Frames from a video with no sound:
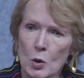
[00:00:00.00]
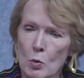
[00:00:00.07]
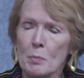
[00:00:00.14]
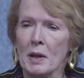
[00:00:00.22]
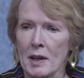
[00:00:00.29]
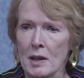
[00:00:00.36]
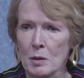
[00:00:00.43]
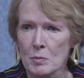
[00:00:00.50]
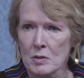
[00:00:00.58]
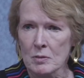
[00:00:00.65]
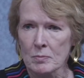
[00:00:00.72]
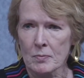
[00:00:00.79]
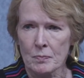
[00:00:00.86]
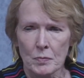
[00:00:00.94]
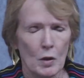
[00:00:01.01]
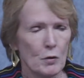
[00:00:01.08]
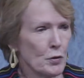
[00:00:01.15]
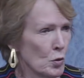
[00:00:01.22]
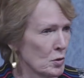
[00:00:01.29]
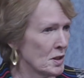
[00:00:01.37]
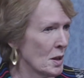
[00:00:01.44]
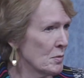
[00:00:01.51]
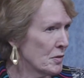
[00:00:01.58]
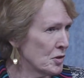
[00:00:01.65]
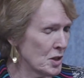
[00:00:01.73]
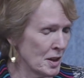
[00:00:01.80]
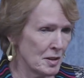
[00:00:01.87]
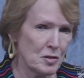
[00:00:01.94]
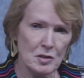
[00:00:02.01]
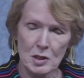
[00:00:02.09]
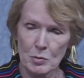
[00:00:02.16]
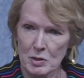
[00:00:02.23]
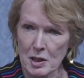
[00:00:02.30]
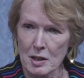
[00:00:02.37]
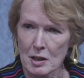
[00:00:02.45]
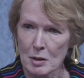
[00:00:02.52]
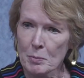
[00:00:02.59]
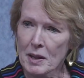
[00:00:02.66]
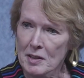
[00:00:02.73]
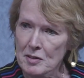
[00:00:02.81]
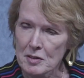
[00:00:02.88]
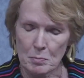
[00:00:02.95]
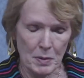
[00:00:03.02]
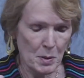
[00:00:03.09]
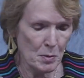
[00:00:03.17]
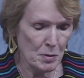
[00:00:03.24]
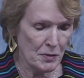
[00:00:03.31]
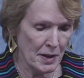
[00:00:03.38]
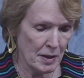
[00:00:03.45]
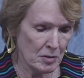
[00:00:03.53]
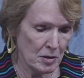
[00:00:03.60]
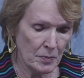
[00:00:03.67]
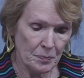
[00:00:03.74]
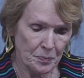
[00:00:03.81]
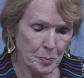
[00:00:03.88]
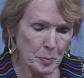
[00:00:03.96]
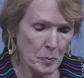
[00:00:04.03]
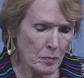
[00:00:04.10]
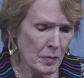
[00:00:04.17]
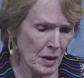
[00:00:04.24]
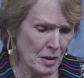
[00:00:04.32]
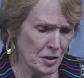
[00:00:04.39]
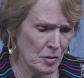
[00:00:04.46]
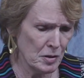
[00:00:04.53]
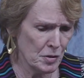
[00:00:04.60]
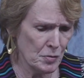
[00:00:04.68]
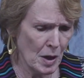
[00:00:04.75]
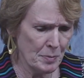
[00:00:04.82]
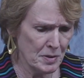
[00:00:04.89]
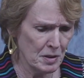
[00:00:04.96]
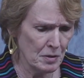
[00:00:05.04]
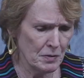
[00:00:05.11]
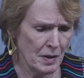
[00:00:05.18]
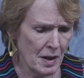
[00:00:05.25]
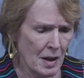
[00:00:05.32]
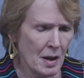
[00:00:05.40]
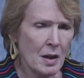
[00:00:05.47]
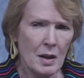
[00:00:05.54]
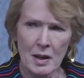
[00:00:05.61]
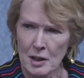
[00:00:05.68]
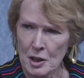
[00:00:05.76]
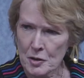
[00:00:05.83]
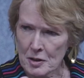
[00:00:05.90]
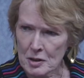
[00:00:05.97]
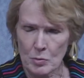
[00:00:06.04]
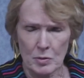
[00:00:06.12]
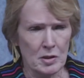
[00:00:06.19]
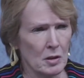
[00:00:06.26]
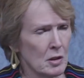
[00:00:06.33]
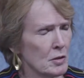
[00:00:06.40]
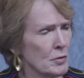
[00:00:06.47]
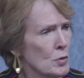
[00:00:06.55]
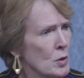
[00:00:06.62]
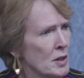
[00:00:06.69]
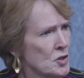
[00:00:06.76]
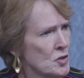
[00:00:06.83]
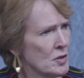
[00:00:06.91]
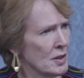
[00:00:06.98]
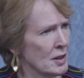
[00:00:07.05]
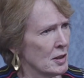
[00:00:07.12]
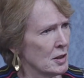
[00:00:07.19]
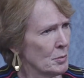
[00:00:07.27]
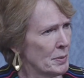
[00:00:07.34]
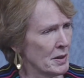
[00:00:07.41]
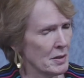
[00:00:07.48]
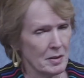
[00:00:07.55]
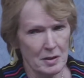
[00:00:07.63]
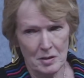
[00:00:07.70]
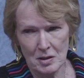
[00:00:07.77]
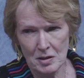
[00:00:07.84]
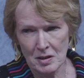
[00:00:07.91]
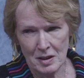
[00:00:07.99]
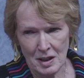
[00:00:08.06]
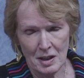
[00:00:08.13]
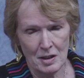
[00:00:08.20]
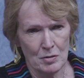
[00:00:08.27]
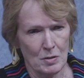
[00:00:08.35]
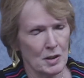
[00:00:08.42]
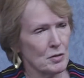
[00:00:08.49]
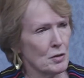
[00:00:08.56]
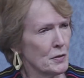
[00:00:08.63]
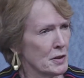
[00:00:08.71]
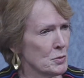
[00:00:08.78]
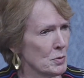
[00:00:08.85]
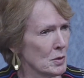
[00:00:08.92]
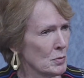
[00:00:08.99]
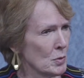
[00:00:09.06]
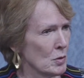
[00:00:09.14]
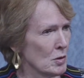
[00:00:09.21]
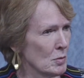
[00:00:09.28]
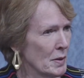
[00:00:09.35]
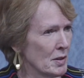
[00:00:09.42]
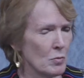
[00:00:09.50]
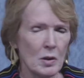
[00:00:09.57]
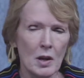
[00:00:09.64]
were blamed for some of the changes that were taking place that people found so disruptive. And I think there was a lot of questioning in the period, again around the First World War, about